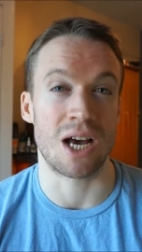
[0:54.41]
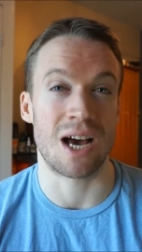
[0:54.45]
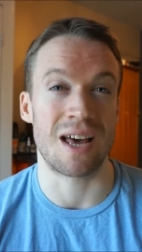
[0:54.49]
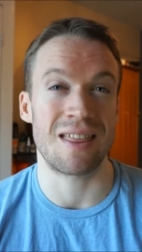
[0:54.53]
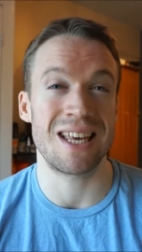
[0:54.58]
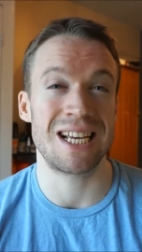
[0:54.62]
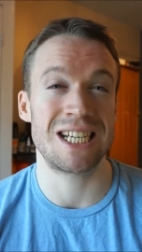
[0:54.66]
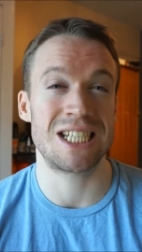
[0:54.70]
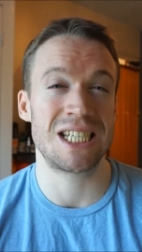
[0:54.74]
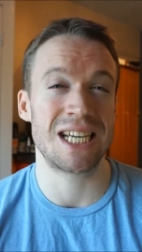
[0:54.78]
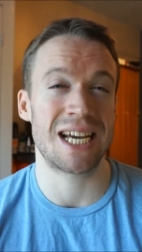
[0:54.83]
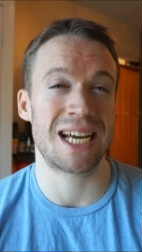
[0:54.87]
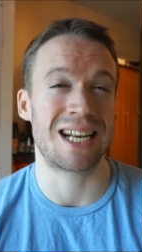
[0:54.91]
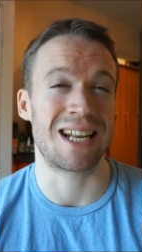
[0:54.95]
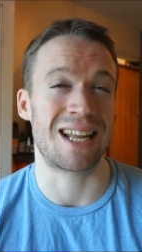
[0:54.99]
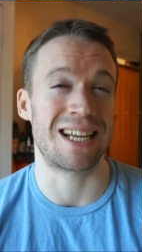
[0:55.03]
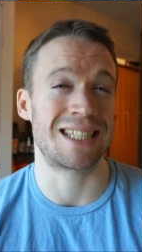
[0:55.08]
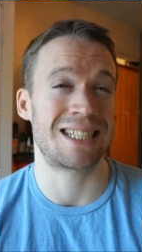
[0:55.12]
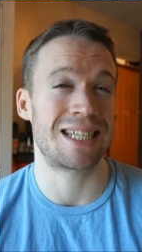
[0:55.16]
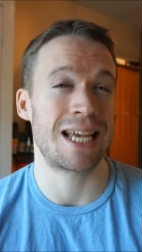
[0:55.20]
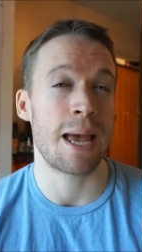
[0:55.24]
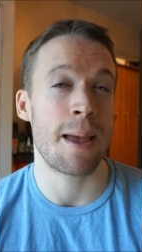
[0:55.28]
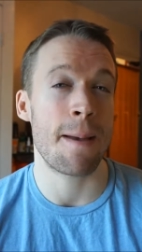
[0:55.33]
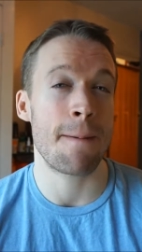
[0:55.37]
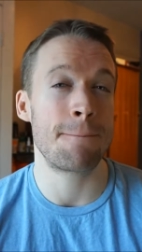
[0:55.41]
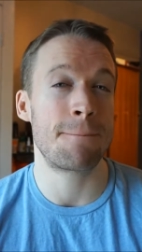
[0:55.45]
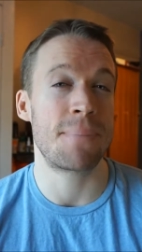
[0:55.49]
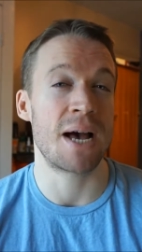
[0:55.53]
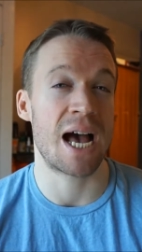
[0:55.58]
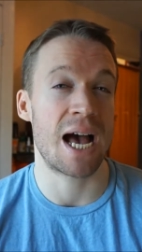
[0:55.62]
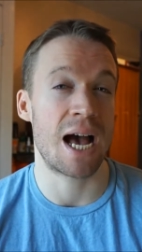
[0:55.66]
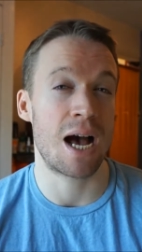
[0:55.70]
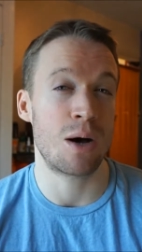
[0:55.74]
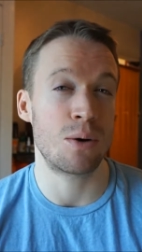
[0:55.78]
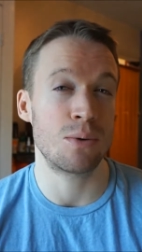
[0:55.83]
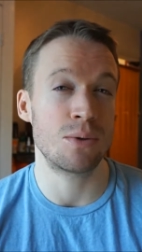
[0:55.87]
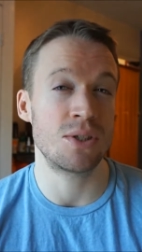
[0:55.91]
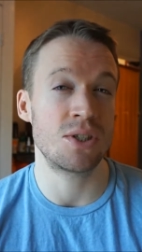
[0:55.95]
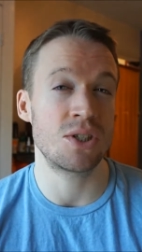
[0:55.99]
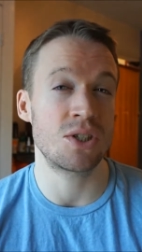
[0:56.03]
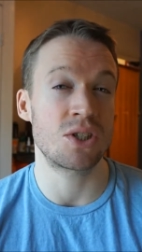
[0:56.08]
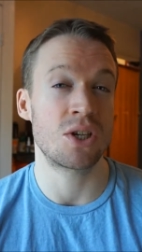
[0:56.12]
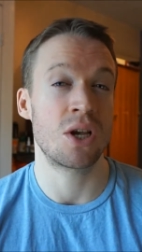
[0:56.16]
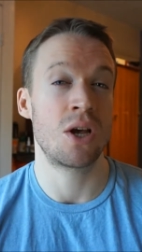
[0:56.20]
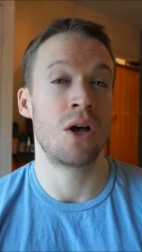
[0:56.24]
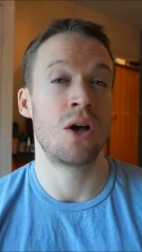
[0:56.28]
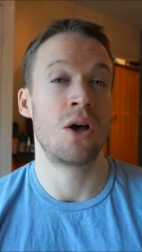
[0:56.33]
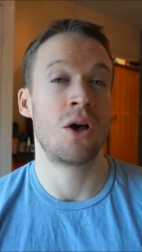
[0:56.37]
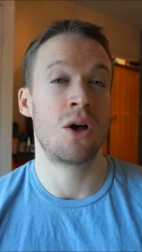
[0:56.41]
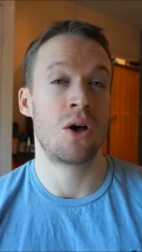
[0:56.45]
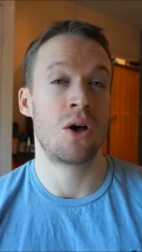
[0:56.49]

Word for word: Like, I think she had like ten pounds